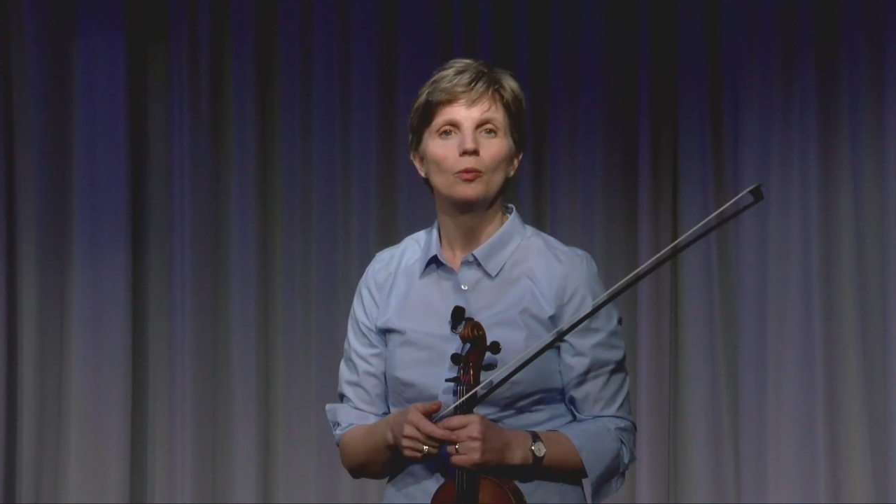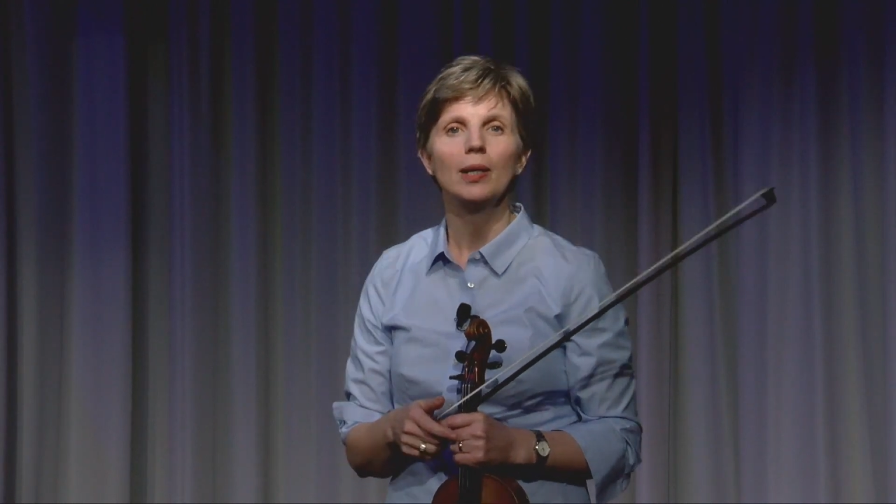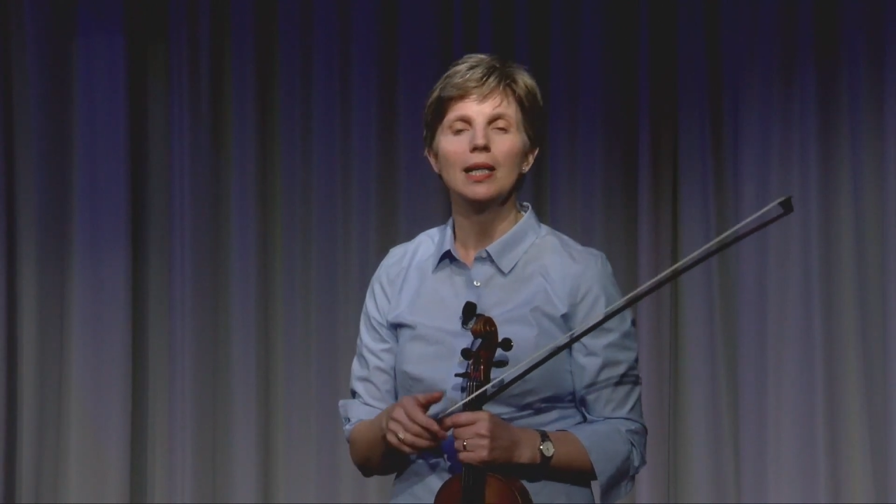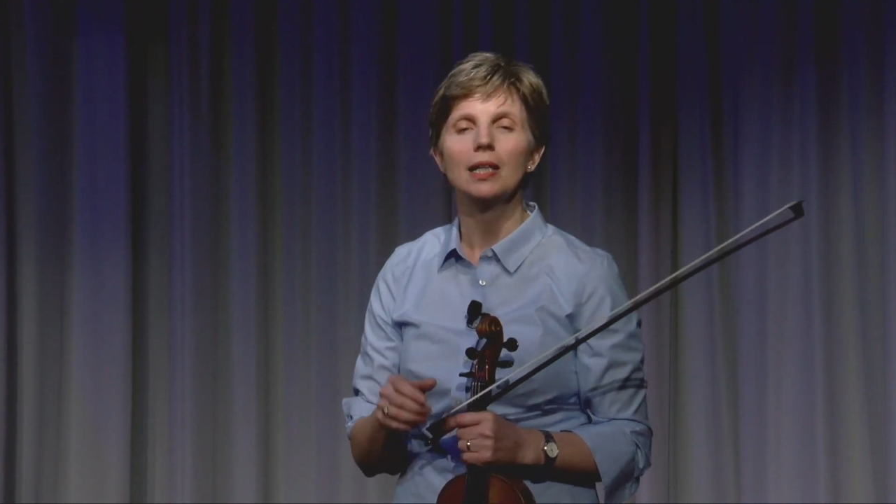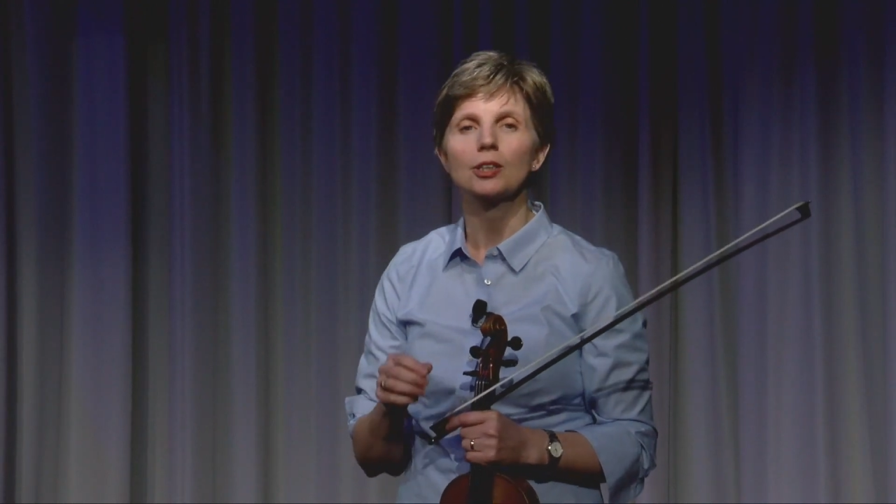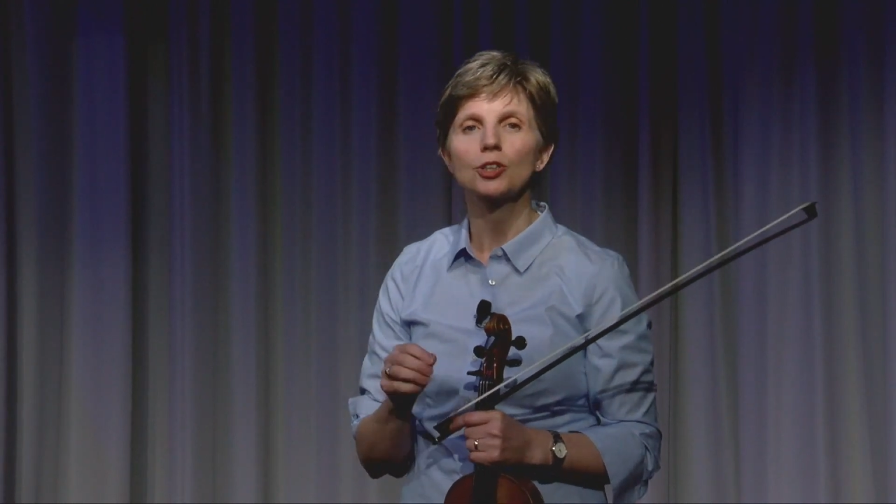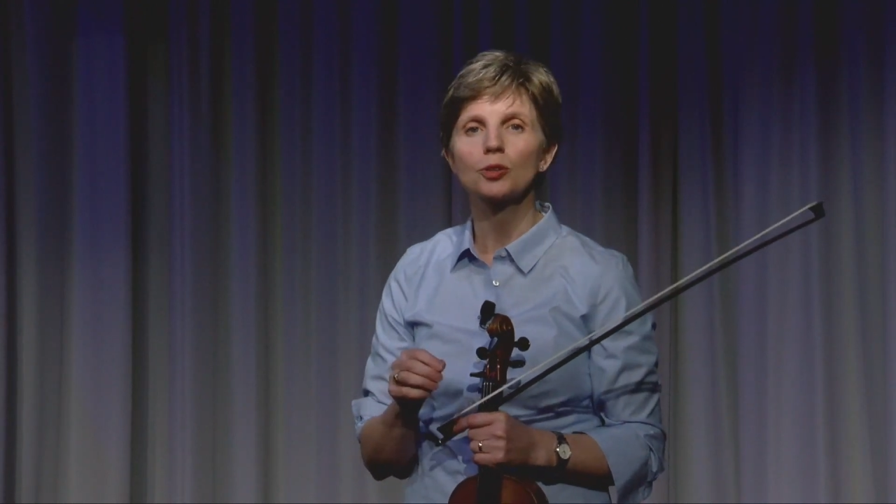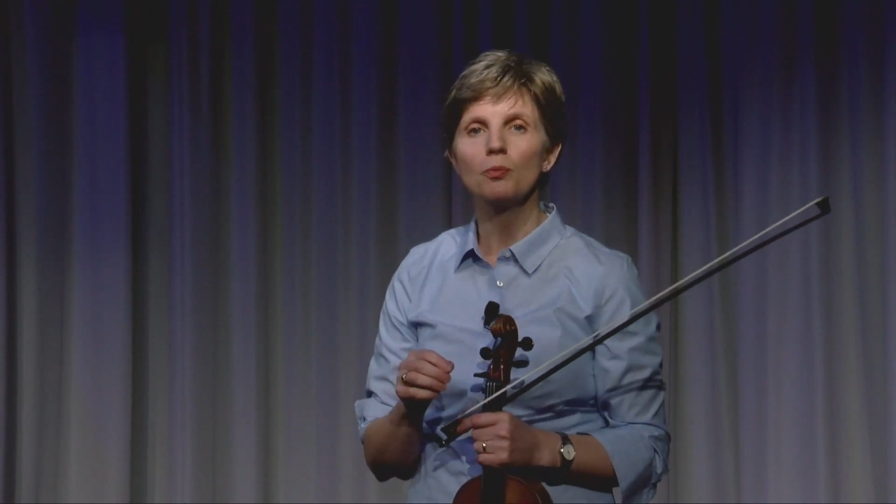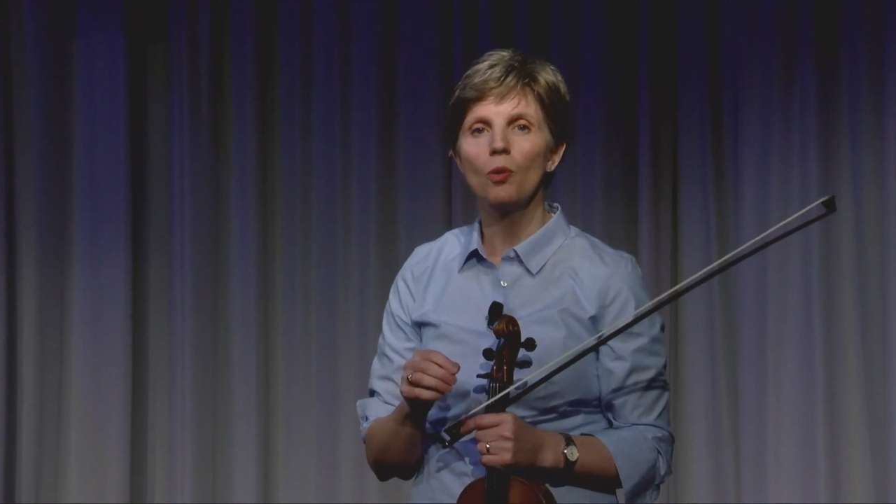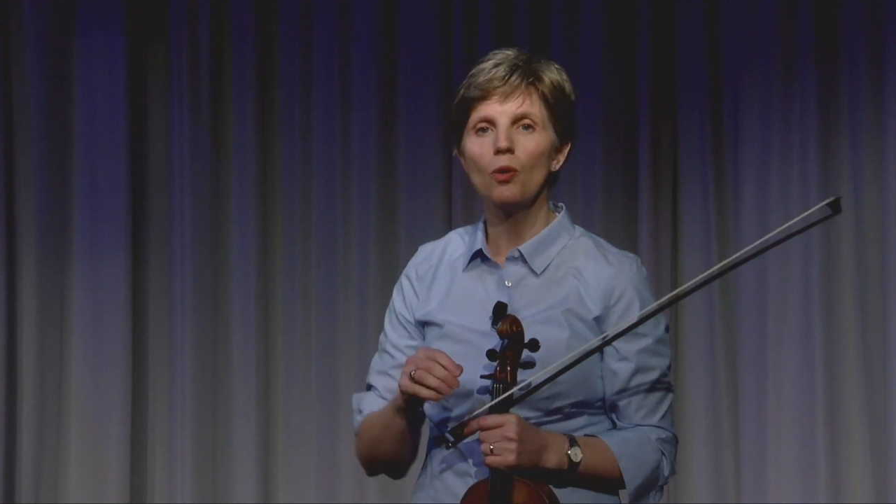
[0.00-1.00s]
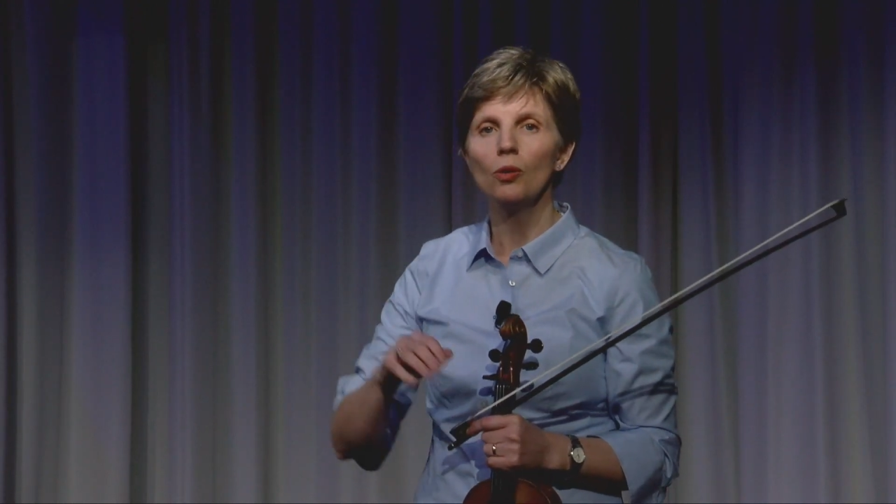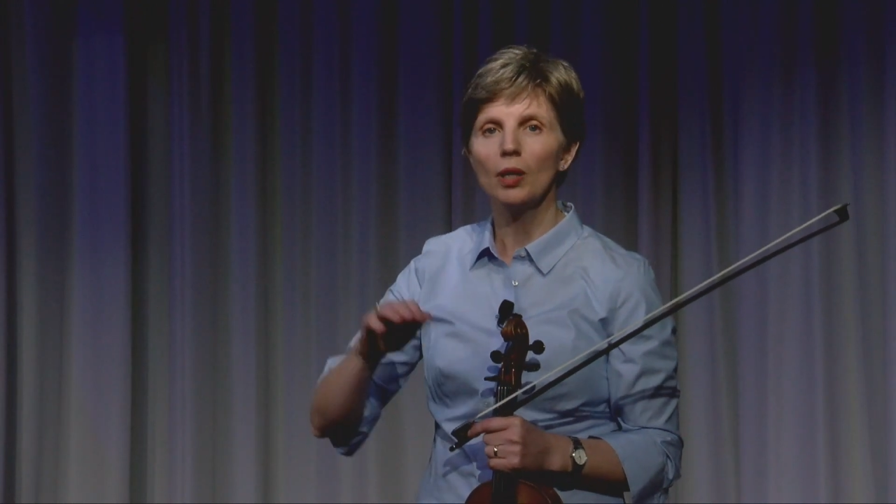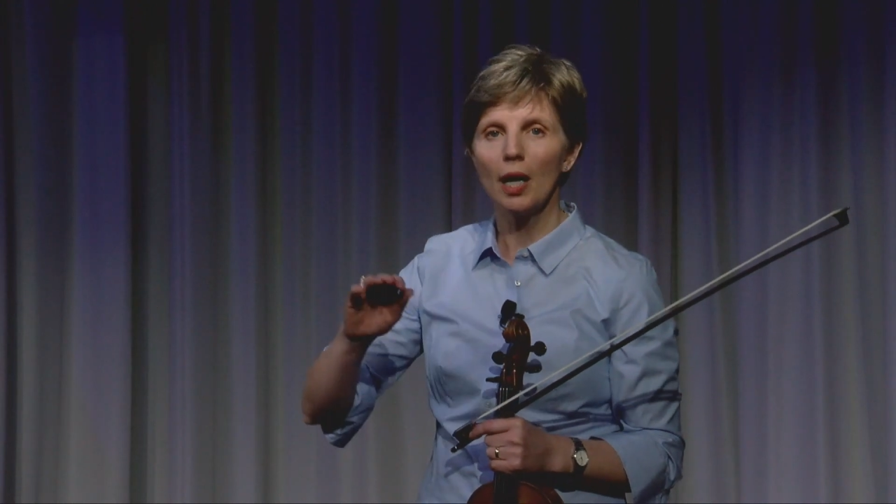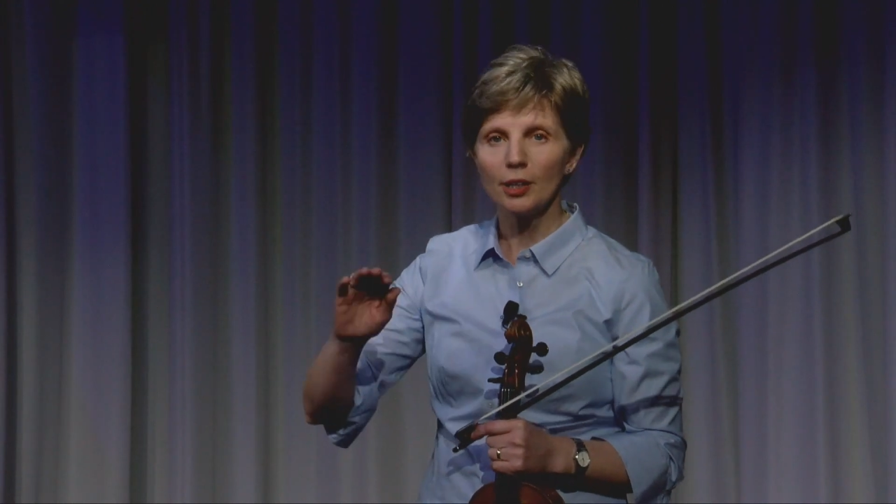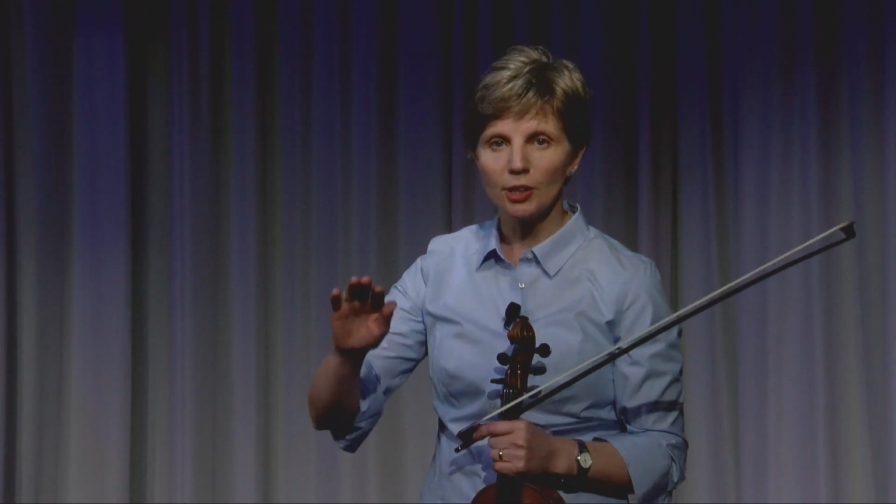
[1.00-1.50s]
we need a
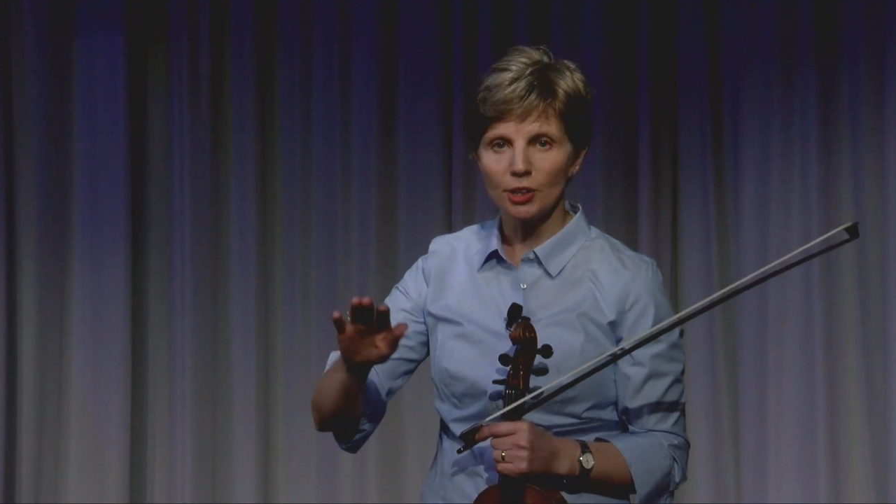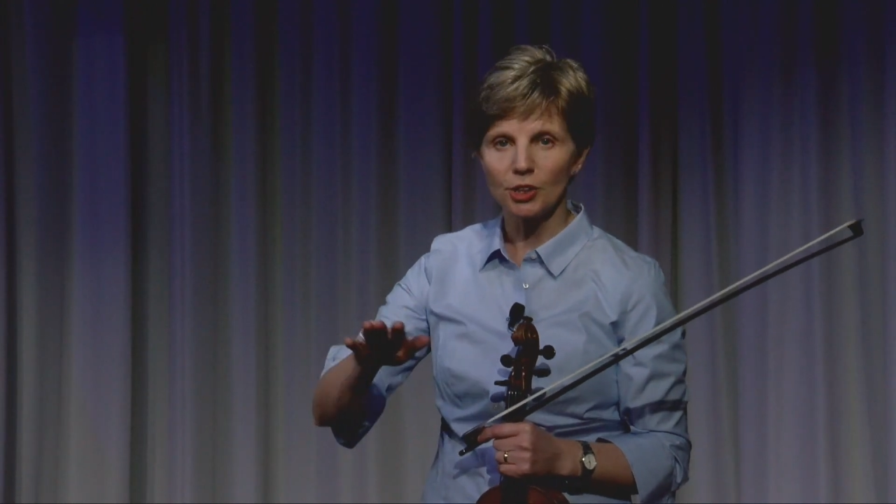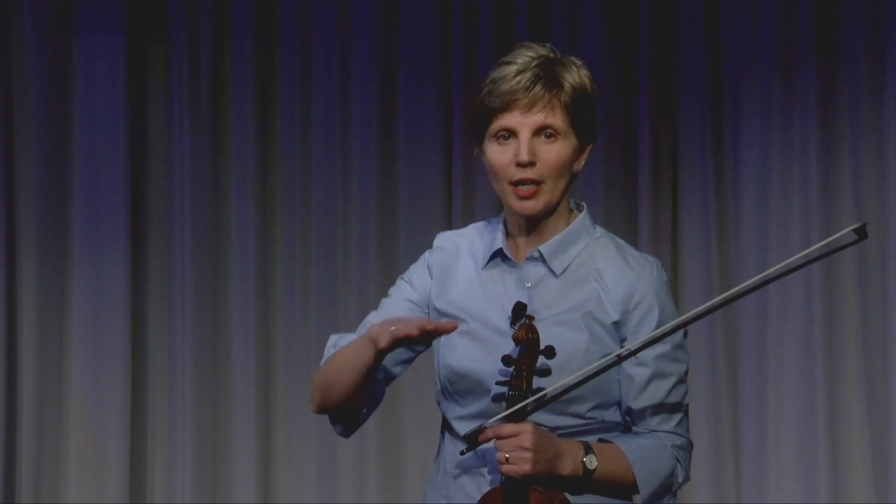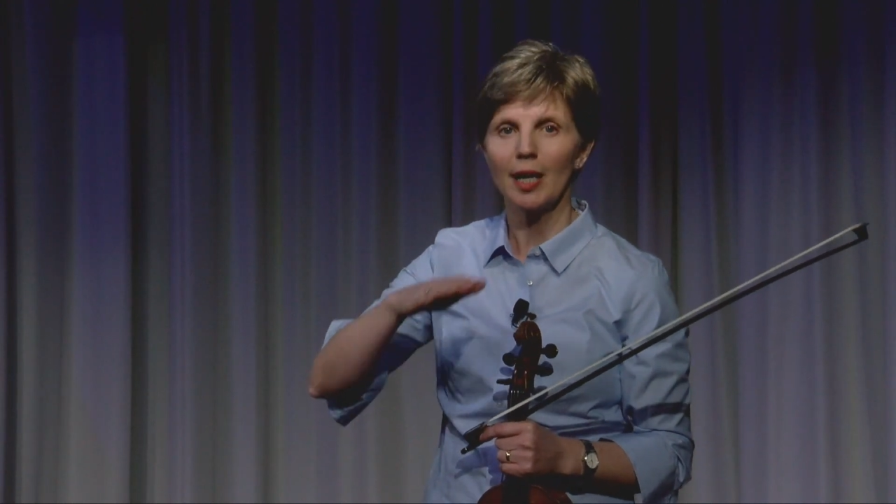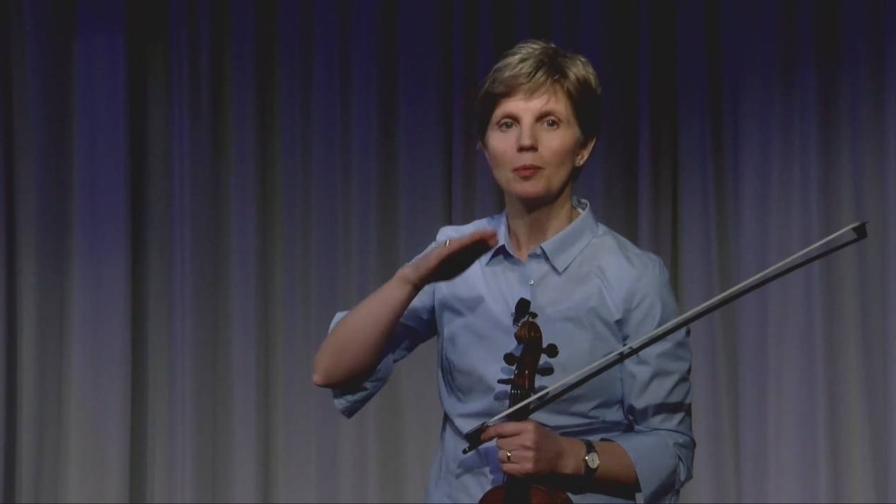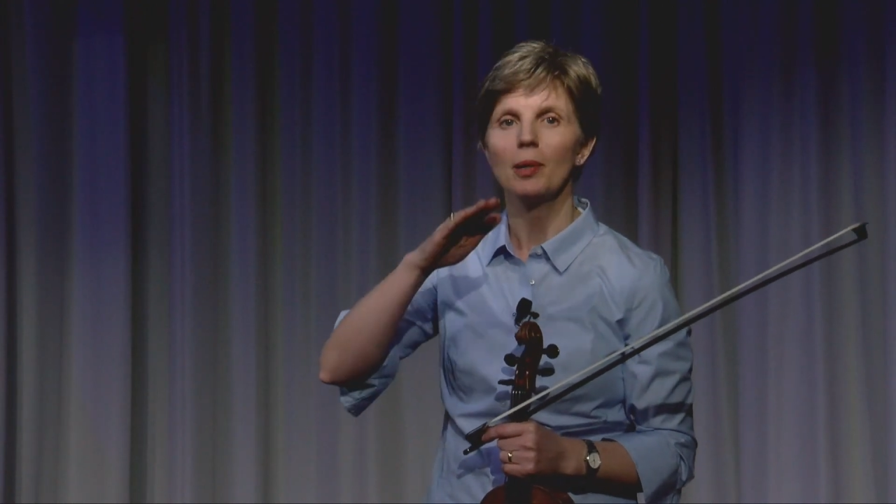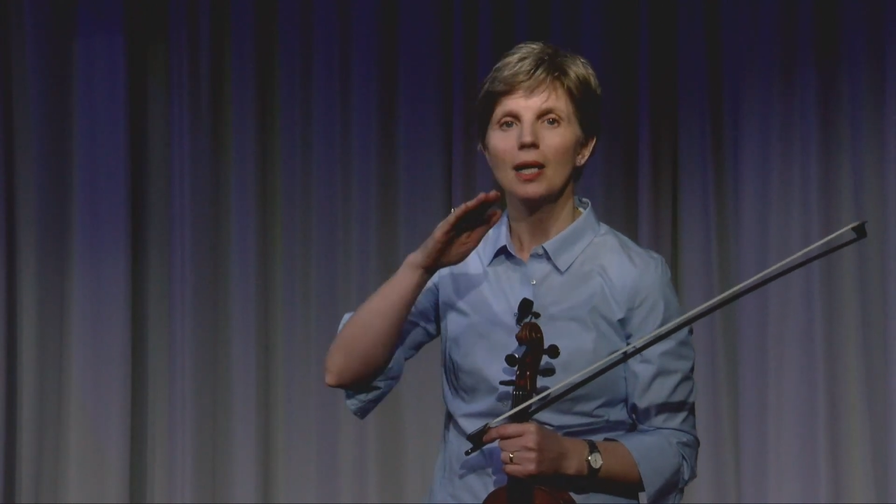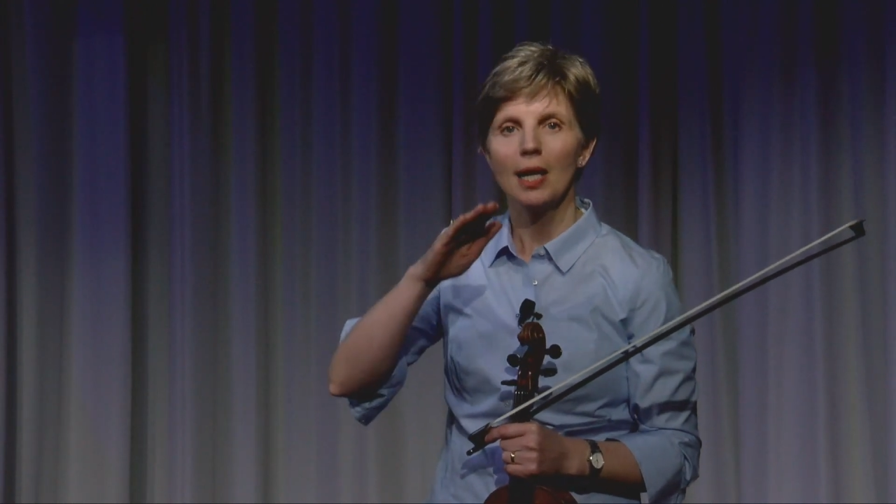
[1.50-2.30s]
small under shape